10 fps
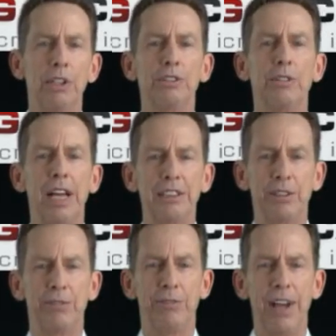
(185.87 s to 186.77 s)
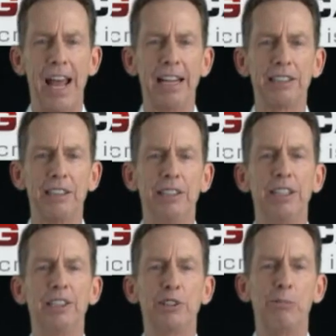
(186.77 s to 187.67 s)
So that's a fact,
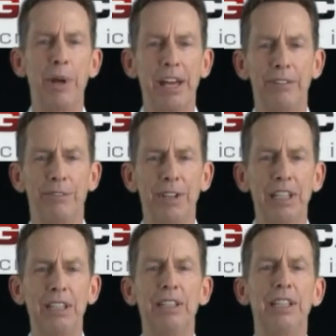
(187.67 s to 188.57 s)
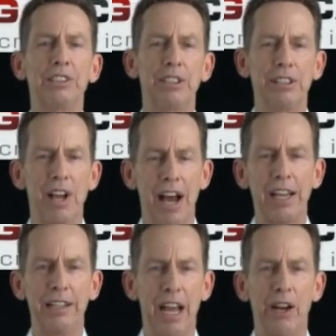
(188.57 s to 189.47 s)
it's a benefit, it's a
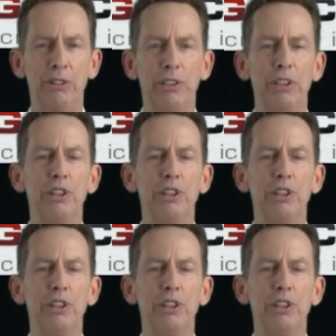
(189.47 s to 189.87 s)
tie down.